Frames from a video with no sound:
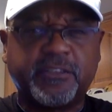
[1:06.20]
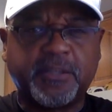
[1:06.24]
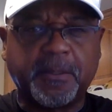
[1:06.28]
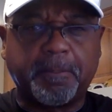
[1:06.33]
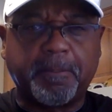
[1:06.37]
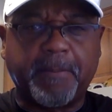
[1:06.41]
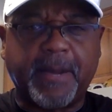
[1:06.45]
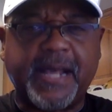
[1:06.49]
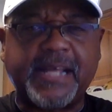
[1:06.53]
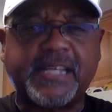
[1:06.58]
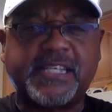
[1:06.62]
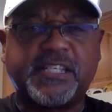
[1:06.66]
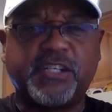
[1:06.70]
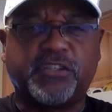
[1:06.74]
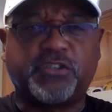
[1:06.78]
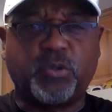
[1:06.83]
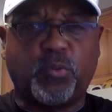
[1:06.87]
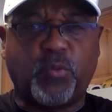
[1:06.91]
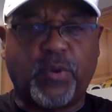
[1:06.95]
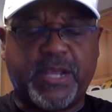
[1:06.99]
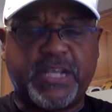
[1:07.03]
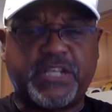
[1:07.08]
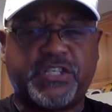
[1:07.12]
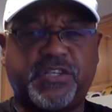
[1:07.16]
to my
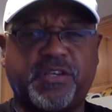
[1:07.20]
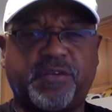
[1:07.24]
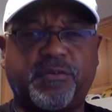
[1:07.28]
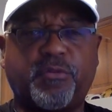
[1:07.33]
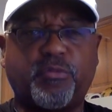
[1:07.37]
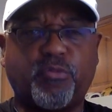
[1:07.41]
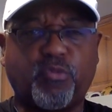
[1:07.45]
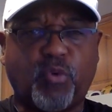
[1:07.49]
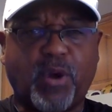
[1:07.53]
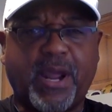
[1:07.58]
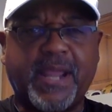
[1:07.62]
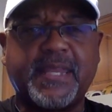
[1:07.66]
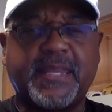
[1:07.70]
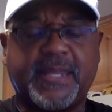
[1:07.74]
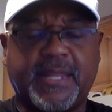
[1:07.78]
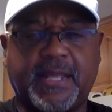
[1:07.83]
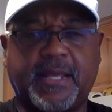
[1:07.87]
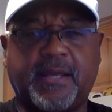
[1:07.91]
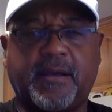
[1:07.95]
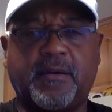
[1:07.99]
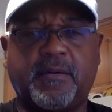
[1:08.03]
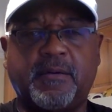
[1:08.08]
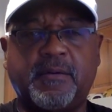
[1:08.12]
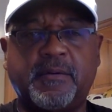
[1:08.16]
situation right
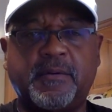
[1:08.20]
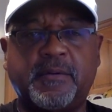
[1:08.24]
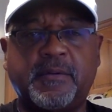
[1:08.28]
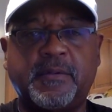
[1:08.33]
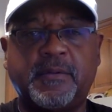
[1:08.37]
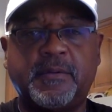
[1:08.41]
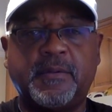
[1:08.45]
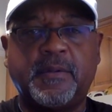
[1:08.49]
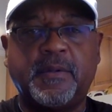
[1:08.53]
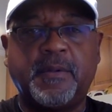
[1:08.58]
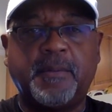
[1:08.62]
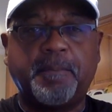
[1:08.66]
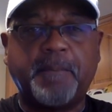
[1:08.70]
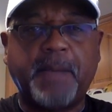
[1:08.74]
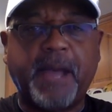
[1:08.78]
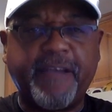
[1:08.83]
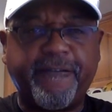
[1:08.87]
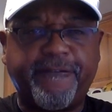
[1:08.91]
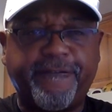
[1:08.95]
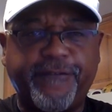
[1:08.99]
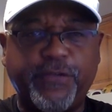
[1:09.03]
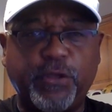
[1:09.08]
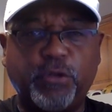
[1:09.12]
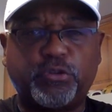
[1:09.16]
now,
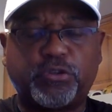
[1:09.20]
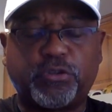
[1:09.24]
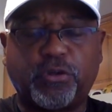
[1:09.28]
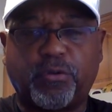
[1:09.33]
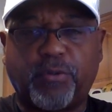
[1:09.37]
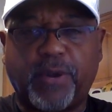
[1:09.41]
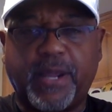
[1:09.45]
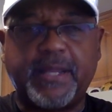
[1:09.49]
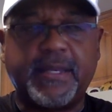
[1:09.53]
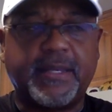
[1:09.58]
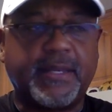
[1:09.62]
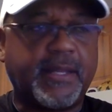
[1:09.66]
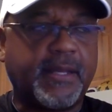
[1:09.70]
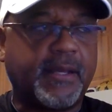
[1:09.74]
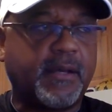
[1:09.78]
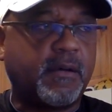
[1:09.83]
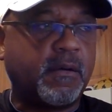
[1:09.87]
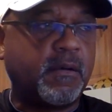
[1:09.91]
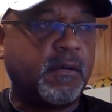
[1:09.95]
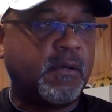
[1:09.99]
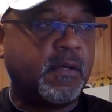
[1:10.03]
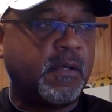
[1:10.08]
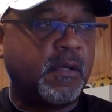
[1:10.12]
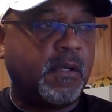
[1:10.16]
my future right now?
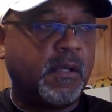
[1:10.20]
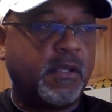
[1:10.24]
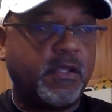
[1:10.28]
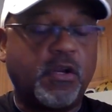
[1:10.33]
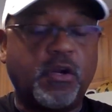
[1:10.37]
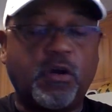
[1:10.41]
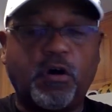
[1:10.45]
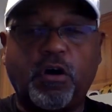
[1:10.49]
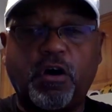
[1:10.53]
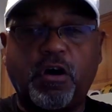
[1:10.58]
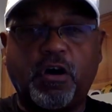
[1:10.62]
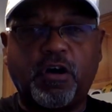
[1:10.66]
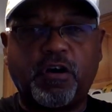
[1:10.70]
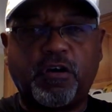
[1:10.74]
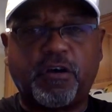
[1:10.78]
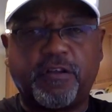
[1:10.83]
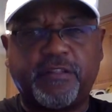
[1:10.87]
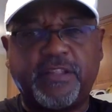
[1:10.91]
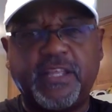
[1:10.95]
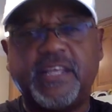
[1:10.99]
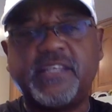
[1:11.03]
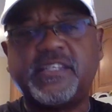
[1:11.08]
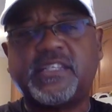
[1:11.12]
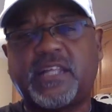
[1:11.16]
Are
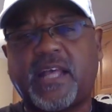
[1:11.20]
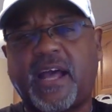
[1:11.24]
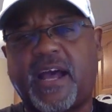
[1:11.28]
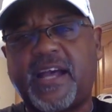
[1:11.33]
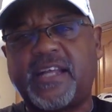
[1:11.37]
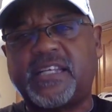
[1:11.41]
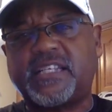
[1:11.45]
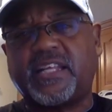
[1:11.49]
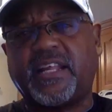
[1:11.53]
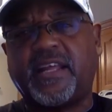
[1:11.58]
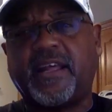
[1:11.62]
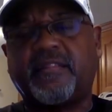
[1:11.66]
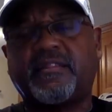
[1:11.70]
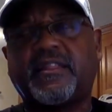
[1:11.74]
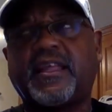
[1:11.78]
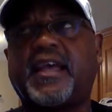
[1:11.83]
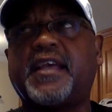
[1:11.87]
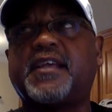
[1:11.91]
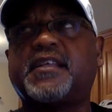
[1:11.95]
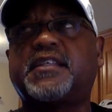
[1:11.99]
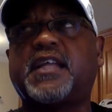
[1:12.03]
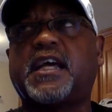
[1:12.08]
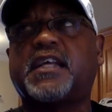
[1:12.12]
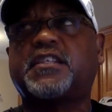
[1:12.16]
these guys saying
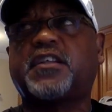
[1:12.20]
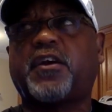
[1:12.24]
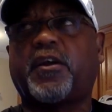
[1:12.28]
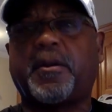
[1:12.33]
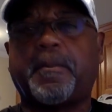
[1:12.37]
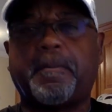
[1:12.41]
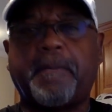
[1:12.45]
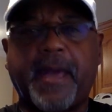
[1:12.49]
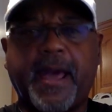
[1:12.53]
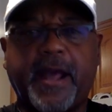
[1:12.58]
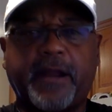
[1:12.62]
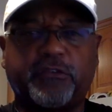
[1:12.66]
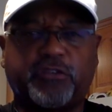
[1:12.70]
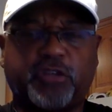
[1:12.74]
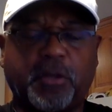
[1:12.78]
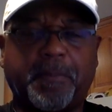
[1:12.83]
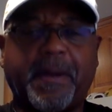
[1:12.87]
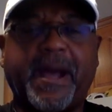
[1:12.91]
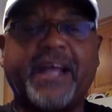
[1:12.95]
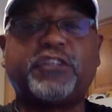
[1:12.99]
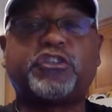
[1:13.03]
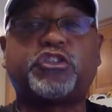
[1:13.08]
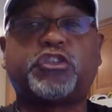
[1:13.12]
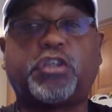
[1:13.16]
things that's going to matter to
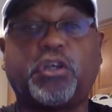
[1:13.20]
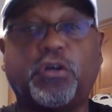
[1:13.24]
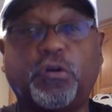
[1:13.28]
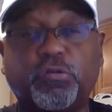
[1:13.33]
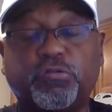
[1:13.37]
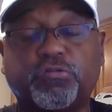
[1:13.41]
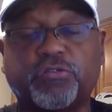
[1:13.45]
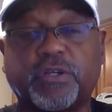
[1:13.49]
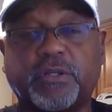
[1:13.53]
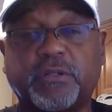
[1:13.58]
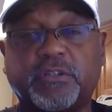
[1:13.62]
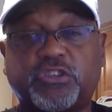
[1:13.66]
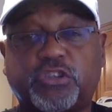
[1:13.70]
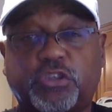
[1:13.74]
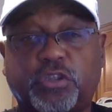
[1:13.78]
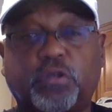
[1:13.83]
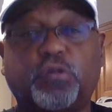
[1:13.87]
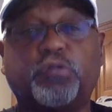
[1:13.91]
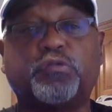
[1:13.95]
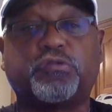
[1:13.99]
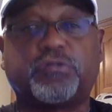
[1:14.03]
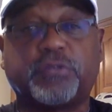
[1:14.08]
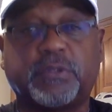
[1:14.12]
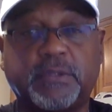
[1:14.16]
my children?
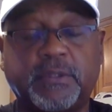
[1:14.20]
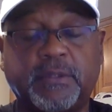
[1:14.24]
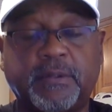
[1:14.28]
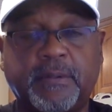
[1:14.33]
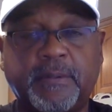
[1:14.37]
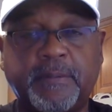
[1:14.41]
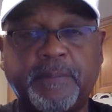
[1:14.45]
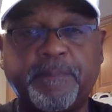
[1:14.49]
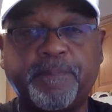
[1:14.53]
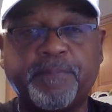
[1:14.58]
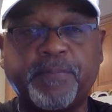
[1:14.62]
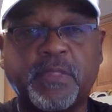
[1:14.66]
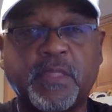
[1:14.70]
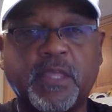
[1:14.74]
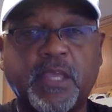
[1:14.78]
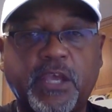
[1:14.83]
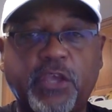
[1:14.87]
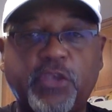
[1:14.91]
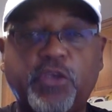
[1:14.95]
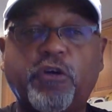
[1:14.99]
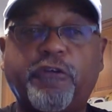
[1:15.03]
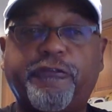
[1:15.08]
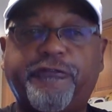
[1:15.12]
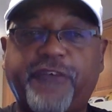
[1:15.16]

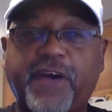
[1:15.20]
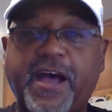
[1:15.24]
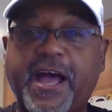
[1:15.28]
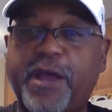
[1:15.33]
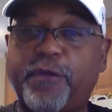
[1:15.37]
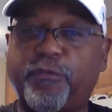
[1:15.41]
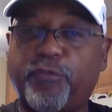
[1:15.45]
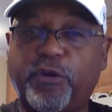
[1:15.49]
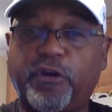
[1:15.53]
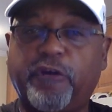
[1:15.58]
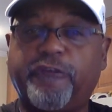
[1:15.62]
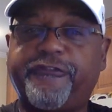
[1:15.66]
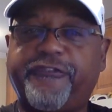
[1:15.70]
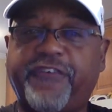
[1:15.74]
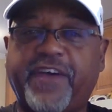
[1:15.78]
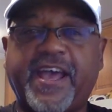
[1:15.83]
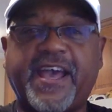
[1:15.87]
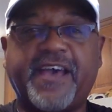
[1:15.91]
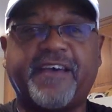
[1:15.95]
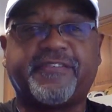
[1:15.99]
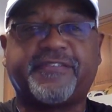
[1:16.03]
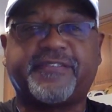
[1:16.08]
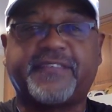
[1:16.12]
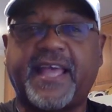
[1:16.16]
And you'll find real
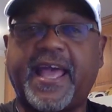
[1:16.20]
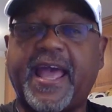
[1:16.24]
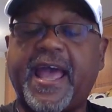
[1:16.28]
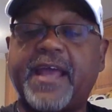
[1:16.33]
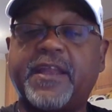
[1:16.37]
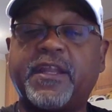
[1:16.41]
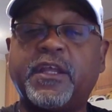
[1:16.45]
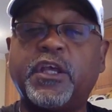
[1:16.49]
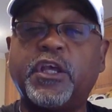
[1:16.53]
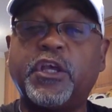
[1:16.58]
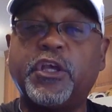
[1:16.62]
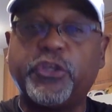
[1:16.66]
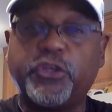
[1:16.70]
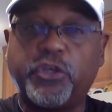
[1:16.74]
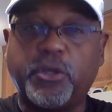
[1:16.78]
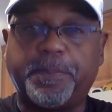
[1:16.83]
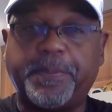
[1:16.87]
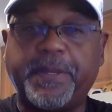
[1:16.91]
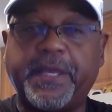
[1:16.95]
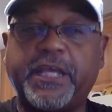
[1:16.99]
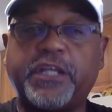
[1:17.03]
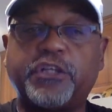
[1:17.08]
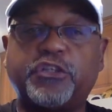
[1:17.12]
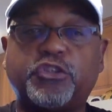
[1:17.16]
fast that you're
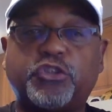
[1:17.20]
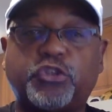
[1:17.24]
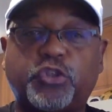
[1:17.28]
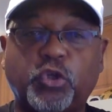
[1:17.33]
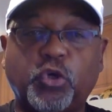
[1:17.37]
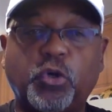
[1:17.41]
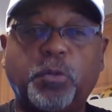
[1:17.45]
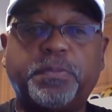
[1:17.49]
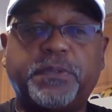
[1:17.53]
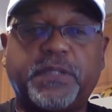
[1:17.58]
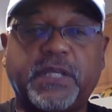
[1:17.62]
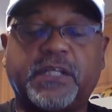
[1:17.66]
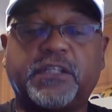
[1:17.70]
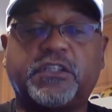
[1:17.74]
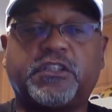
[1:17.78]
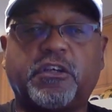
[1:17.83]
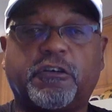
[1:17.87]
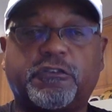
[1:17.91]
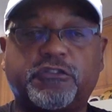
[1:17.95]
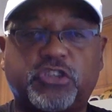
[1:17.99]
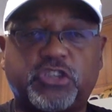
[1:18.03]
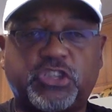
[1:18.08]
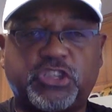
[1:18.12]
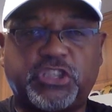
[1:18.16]
being duped
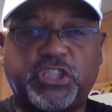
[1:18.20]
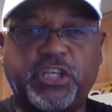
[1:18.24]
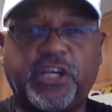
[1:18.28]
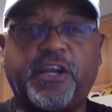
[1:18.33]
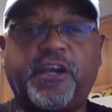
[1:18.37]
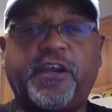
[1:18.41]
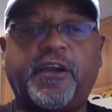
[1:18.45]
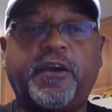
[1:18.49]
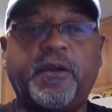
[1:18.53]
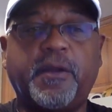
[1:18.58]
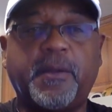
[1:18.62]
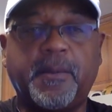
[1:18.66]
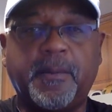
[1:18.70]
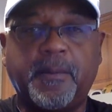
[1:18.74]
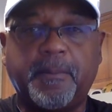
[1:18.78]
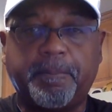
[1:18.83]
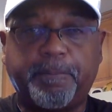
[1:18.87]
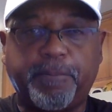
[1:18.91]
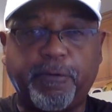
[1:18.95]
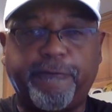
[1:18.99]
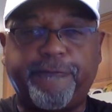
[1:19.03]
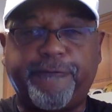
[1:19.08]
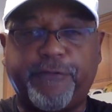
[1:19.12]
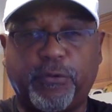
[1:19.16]
into sheer
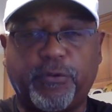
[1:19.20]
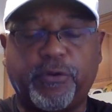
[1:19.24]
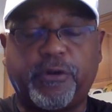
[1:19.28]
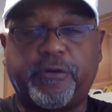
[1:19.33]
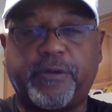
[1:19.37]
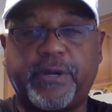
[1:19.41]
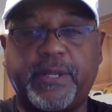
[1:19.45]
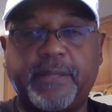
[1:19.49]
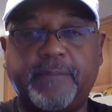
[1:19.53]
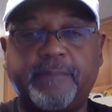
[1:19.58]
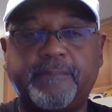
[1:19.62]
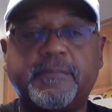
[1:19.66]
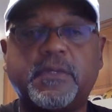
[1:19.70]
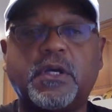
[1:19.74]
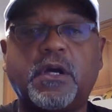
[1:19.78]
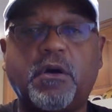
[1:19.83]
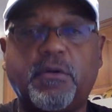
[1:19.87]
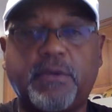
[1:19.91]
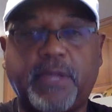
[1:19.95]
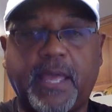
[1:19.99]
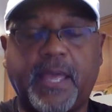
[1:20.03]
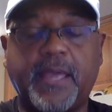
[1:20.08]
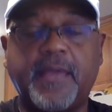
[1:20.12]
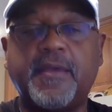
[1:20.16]
buffoonery.
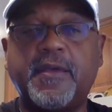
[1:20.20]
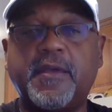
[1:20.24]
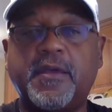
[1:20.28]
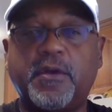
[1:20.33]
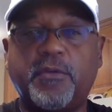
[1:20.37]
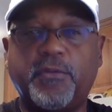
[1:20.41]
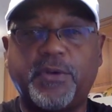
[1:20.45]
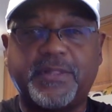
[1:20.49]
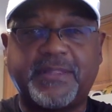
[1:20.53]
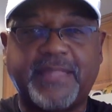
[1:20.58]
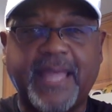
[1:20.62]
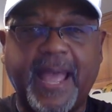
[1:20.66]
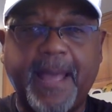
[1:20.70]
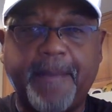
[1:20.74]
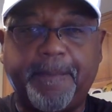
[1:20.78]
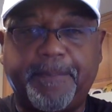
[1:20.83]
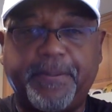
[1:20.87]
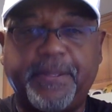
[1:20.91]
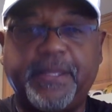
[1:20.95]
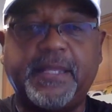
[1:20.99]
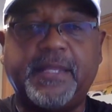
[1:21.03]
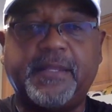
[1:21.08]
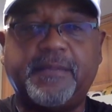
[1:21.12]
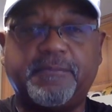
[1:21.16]
Okay, with that
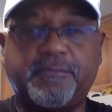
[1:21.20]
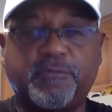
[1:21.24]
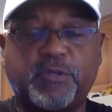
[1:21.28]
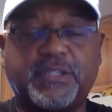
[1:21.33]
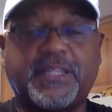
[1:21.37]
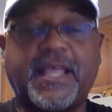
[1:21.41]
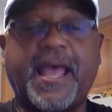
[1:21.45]
being,